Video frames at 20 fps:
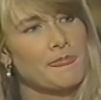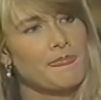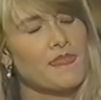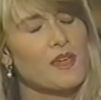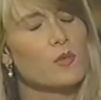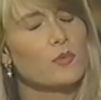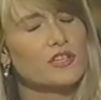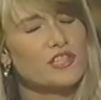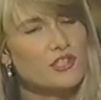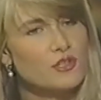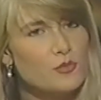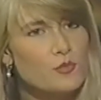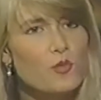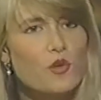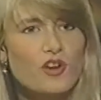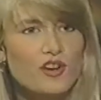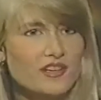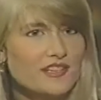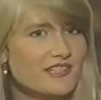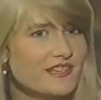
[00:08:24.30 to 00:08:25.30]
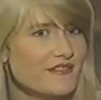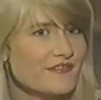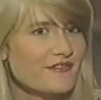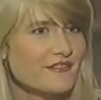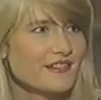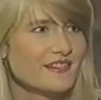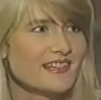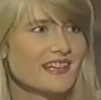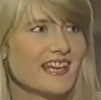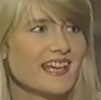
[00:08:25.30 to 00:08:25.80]
we do work
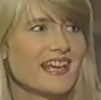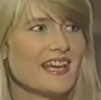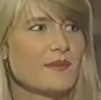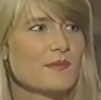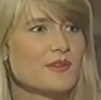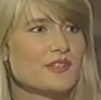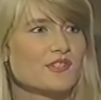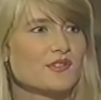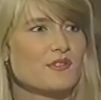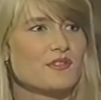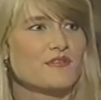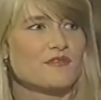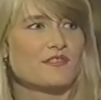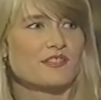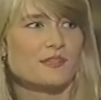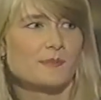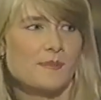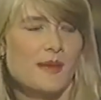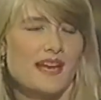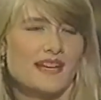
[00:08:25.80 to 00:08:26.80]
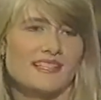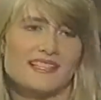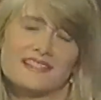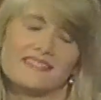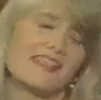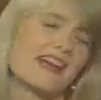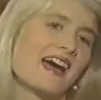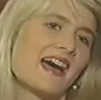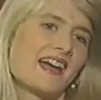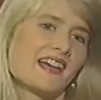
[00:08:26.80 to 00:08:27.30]
differently, and we sort of respected
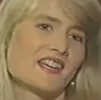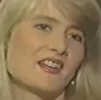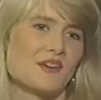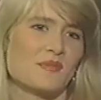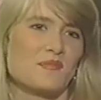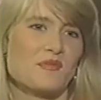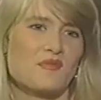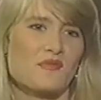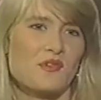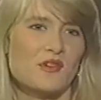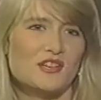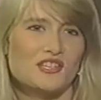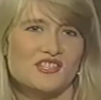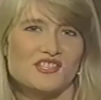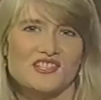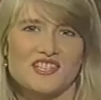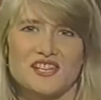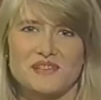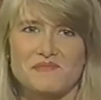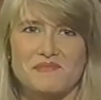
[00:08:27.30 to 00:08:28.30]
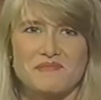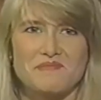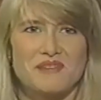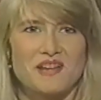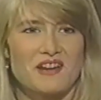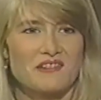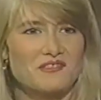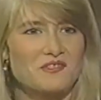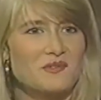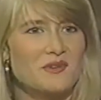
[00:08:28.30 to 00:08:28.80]
that. You know, before each scene we'd be
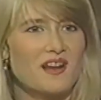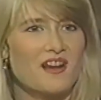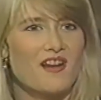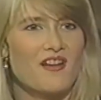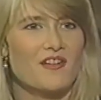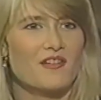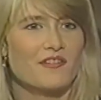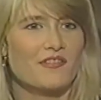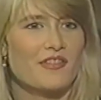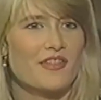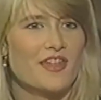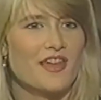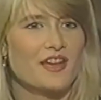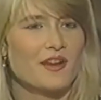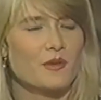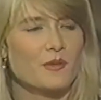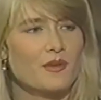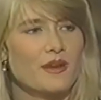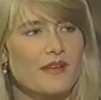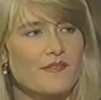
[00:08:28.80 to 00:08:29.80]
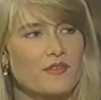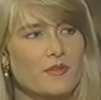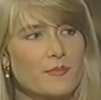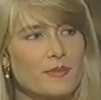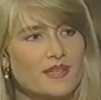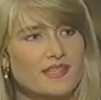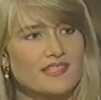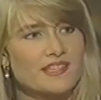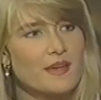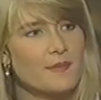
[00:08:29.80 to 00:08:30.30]
off doing our own thing or whatever,
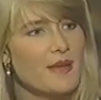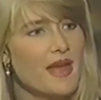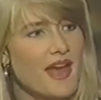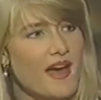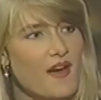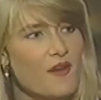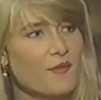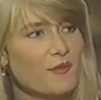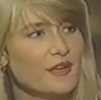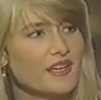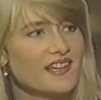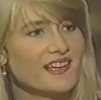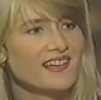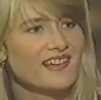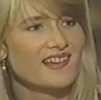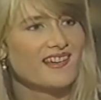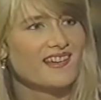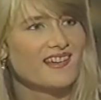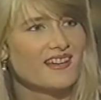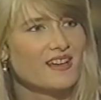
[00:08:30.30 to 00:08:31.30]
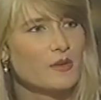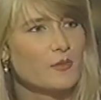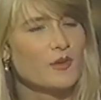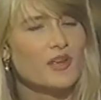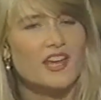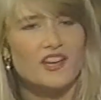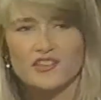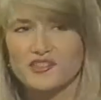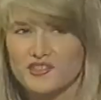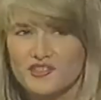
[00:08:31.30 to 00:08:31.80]
but somehow we
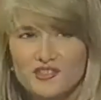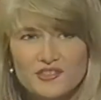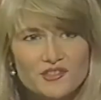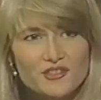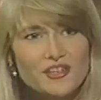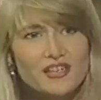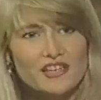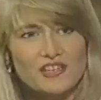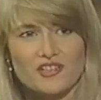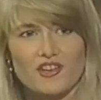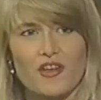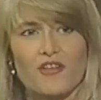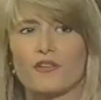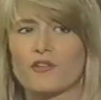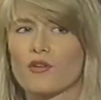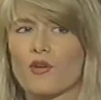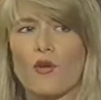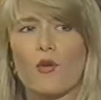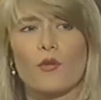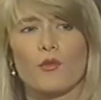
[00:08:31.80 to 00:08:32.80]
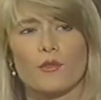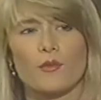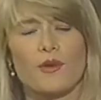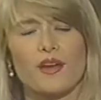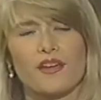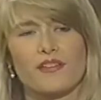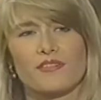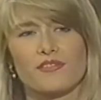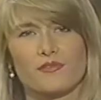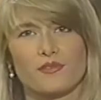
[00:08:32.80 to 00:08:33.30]
understood each other all the
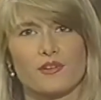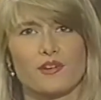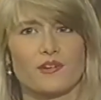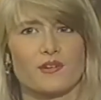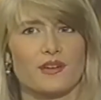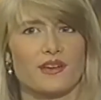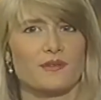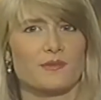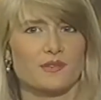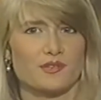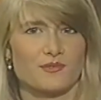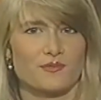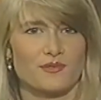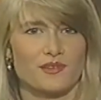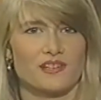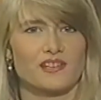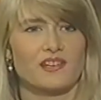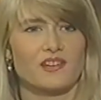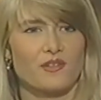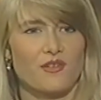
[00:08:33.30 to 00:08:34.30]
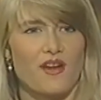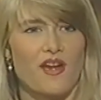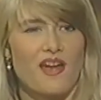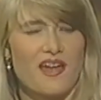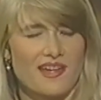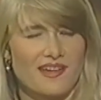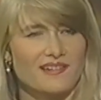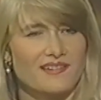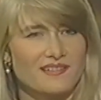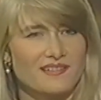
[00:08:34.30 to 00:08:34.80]
way through, and it was really great.